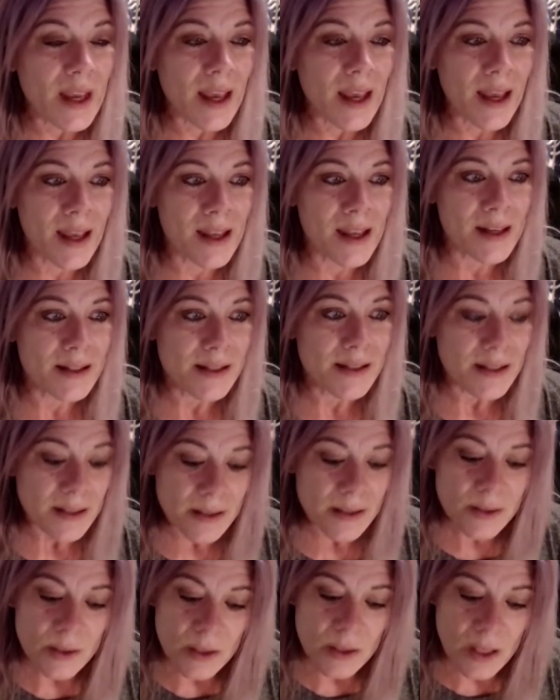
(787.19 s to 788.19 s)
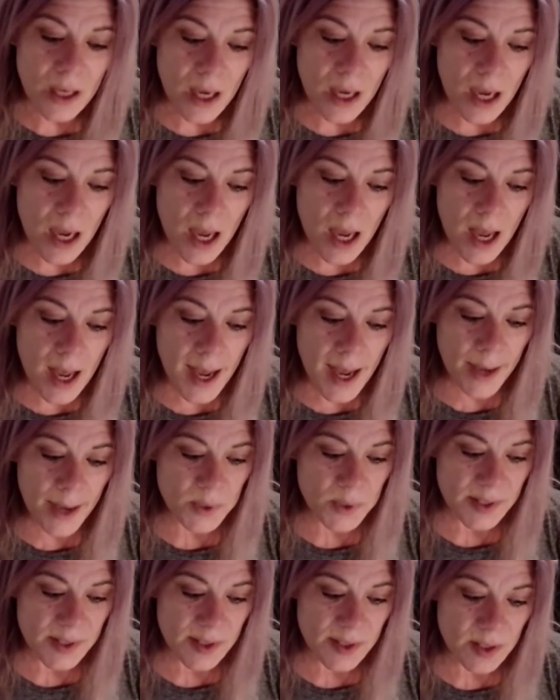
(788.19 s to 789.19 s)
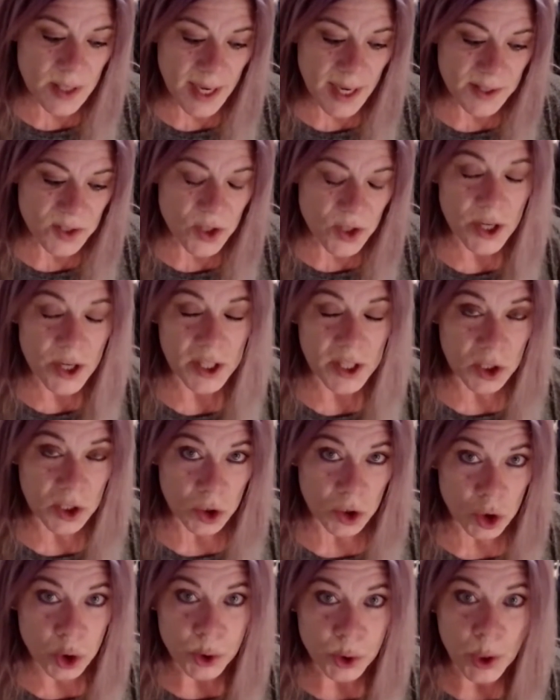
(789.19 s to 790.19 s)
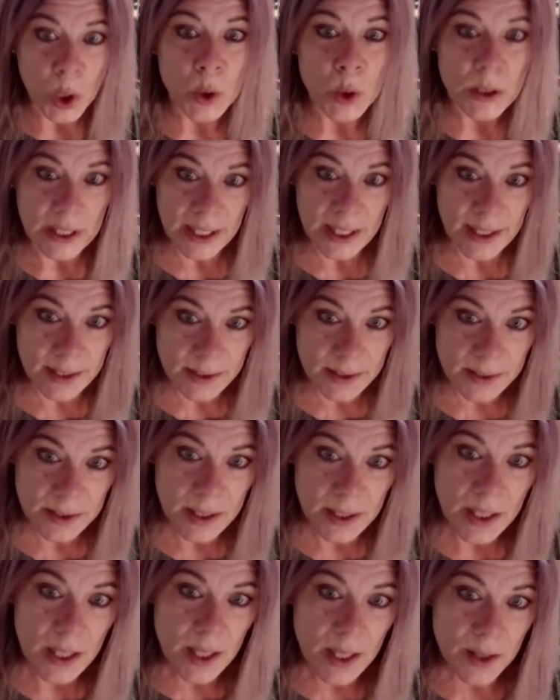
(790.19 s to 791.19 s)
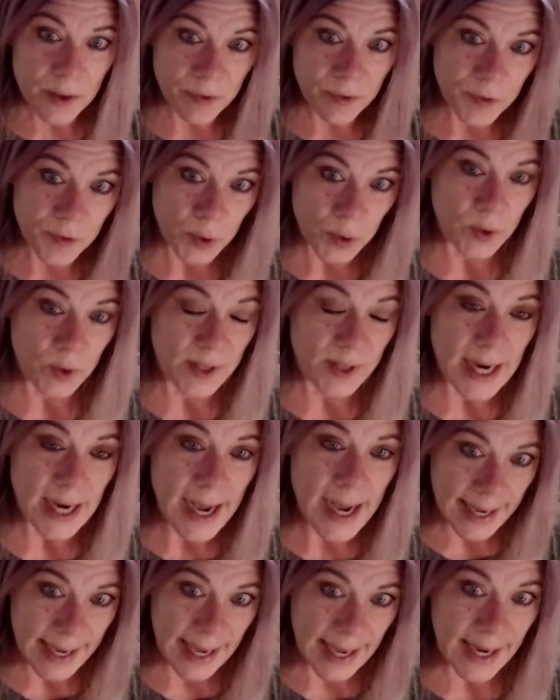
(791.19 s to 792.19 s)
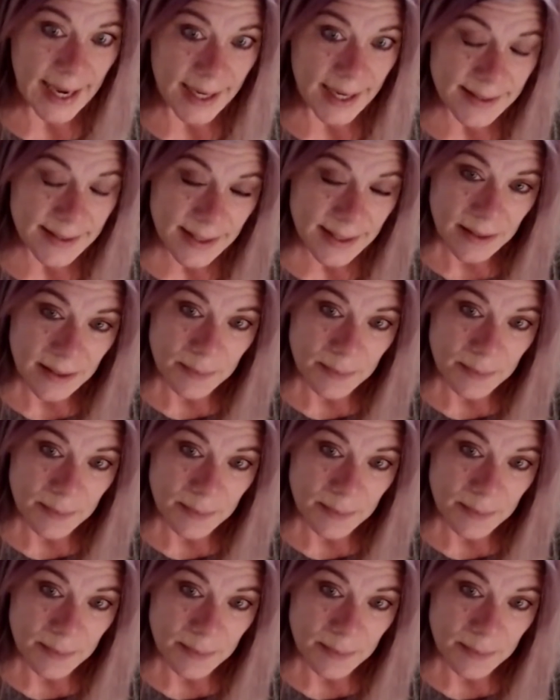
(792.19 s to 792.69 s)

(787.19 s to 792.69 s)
And I started controlling the food that I ate,